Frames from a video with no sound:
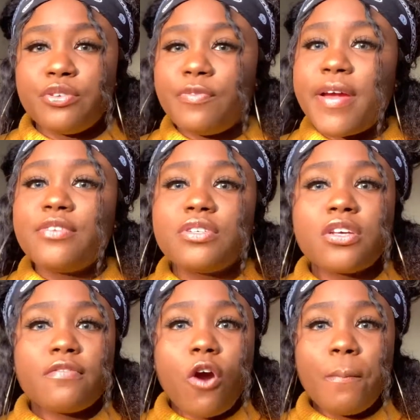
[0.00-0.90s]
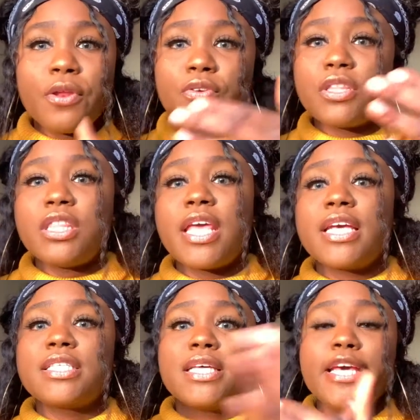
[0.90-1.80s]
You find yourself hopping on the
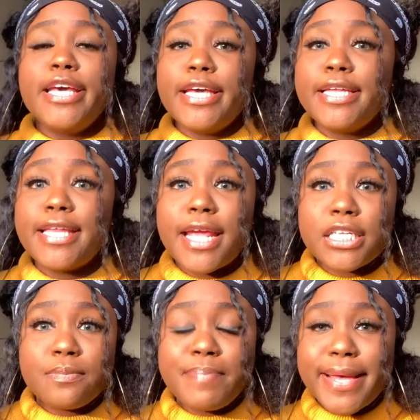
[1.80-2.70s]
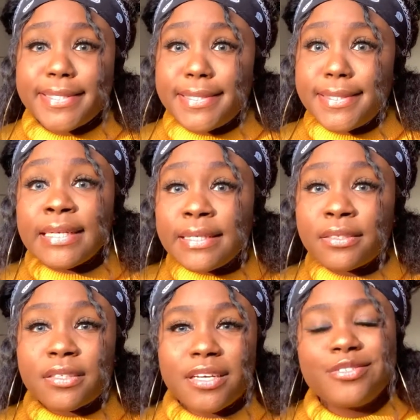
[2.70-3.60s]
next best
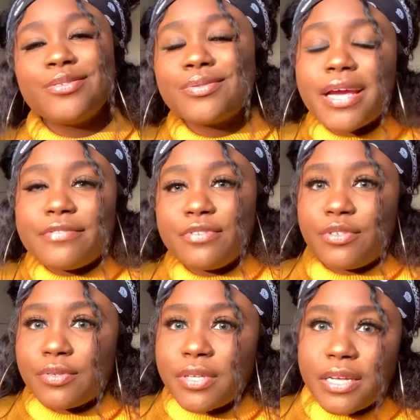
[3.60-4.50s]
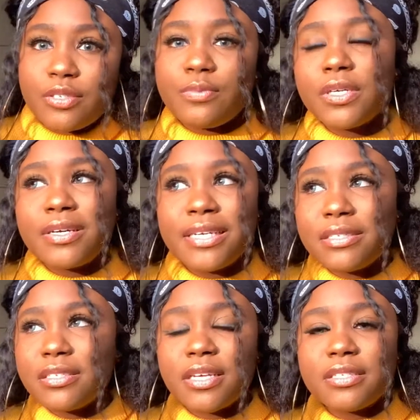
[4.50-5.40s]
thing, and you don't have to do that. To be
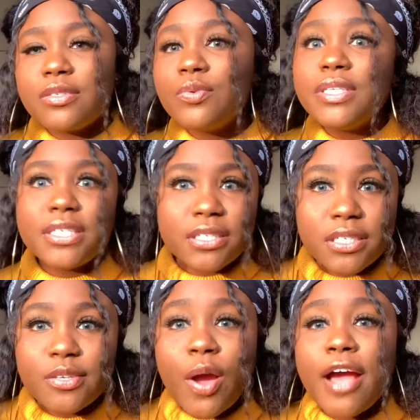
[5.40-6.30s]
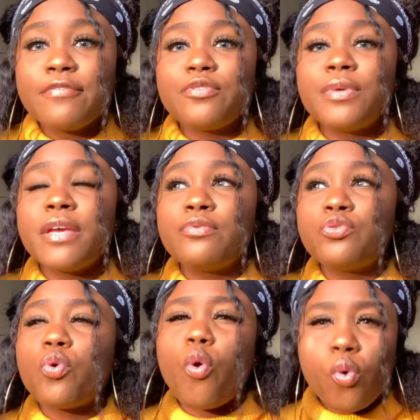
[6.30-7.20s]
honest, there's no need. You have to be able
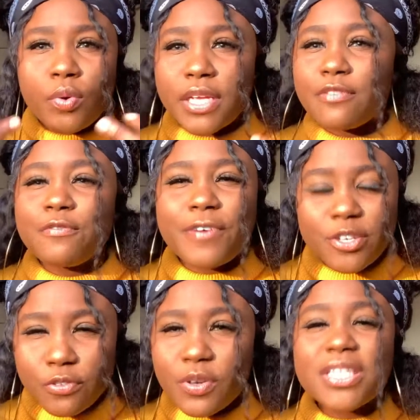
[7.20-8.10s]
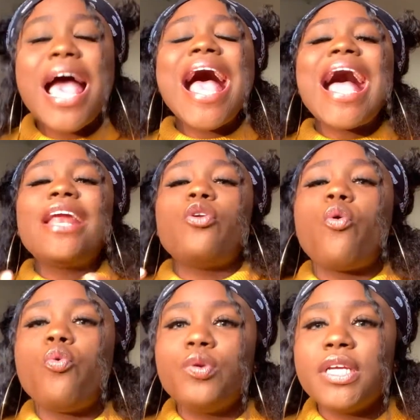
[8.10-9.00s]
to own it. Find your voice and
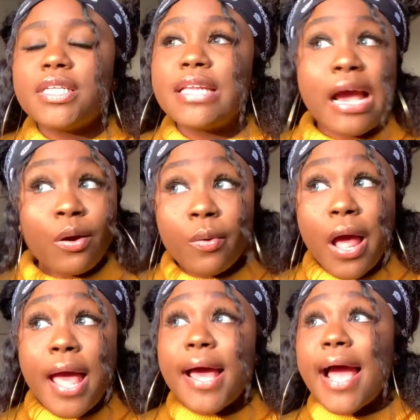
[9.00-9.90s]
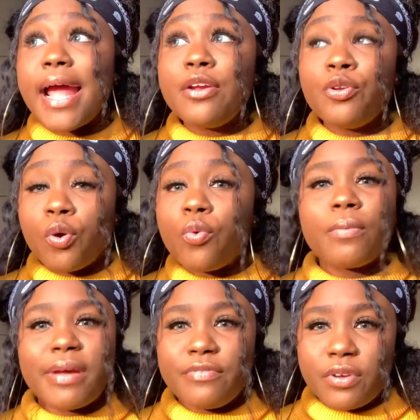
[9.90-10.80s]
own it. Now I know what
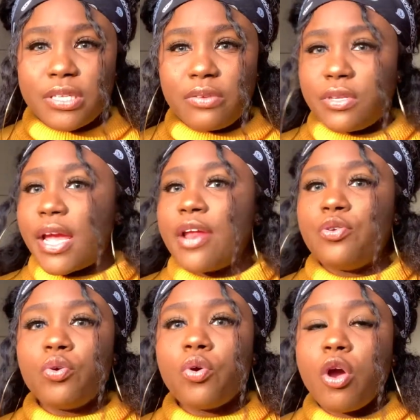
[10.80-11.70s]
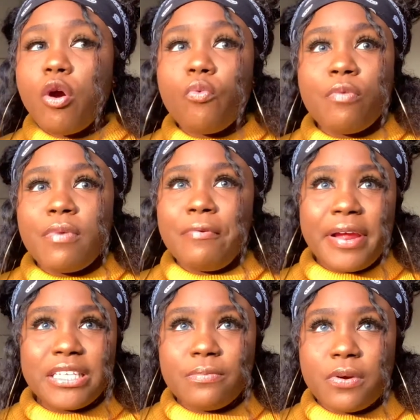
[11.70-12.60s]
my voice sounds like. I know what my
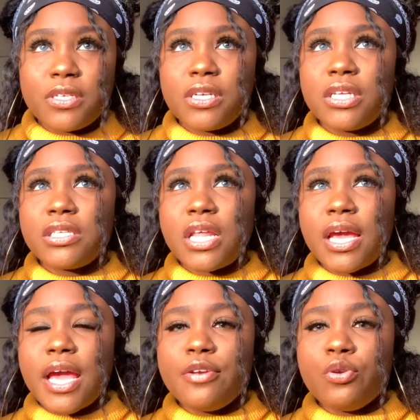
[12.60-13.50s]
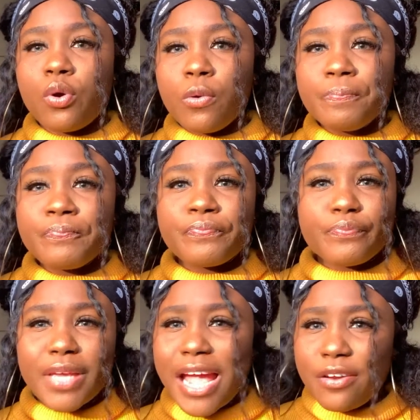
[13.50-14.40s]
writing pattern is like. I know
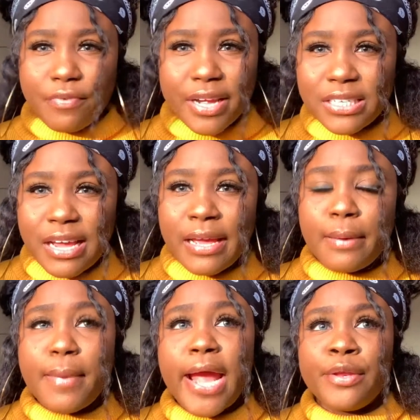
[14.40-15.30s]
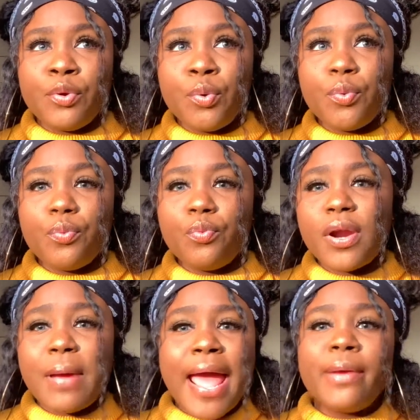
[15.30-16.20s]
the kind of writer I am. I know
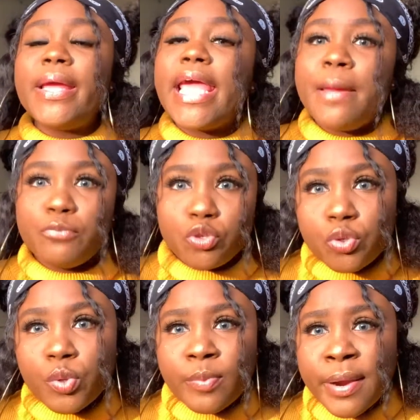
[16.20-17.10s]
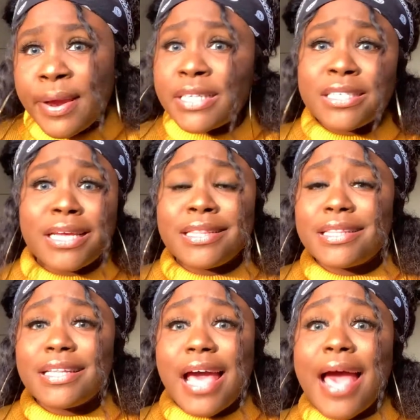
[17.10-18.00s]
what I aim to do with my writing, and
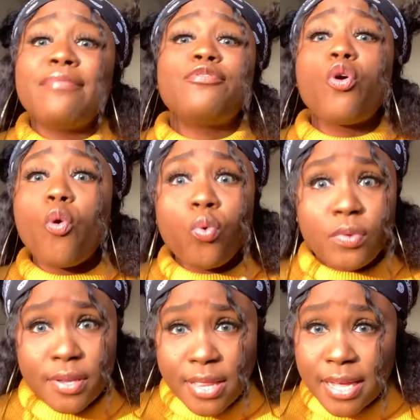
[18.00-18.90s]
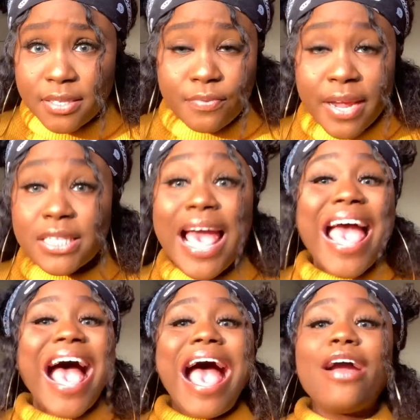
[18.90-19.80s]
I've owned that, right?
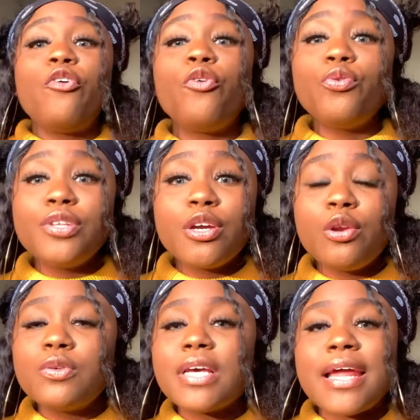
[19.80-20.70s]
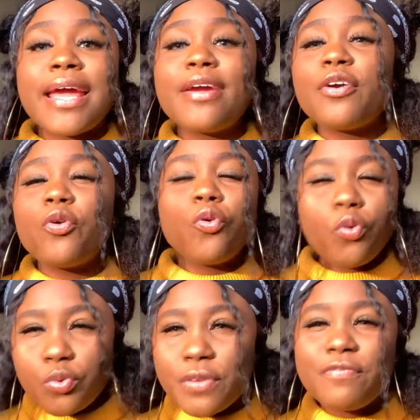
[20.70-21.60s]
I hold it close, and I
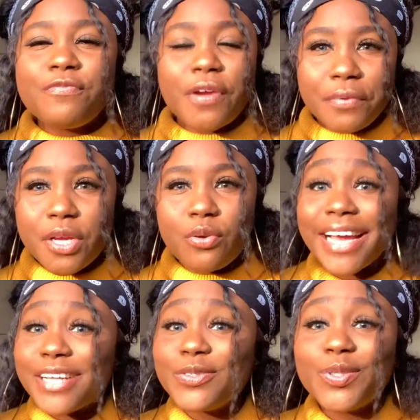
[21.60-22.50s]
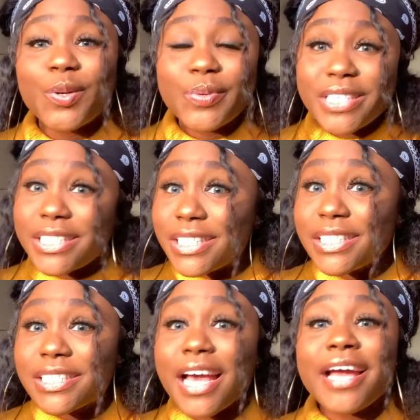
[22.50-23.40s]
hold it very close. I don't joke with it.
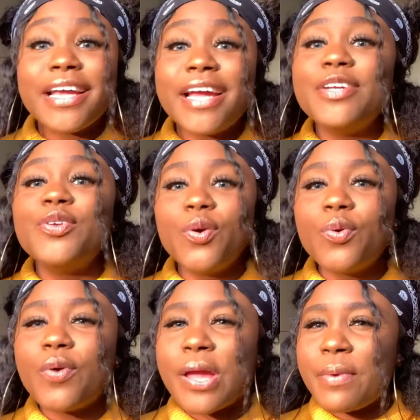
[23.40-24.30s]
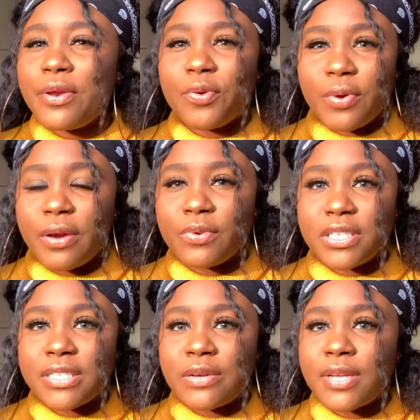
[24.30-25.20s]
I know who I am. I know what I want to
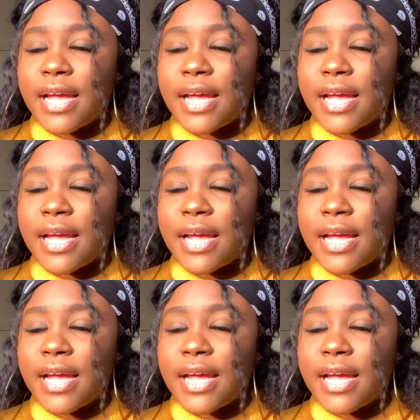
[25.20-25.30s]
sound like.